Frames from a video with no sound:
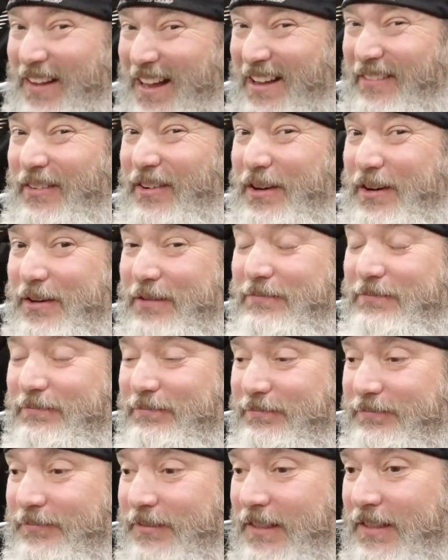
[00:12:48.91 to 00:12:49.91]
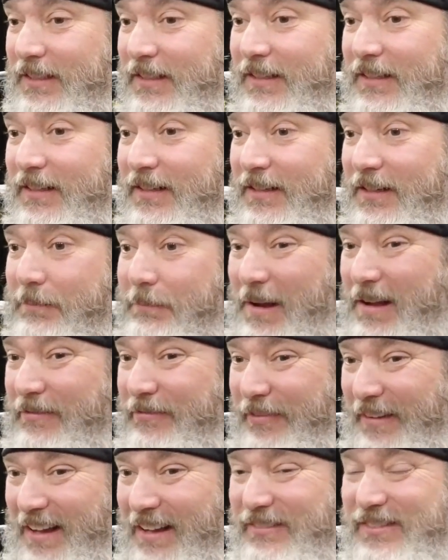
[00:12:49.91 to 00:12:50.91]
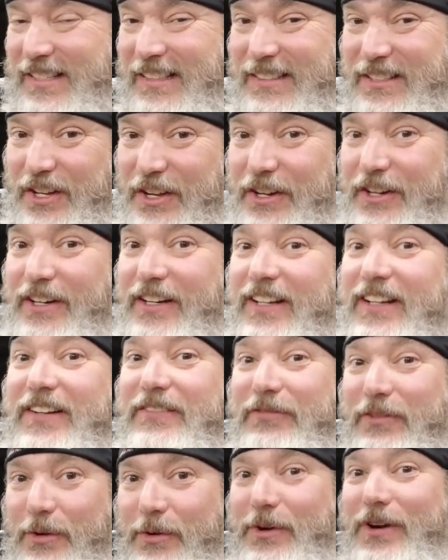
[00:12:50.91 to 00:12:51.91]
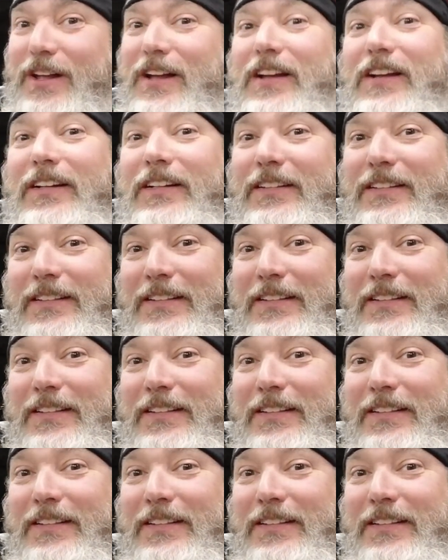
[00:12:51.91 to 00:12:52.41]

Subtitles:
500-600 in Florida,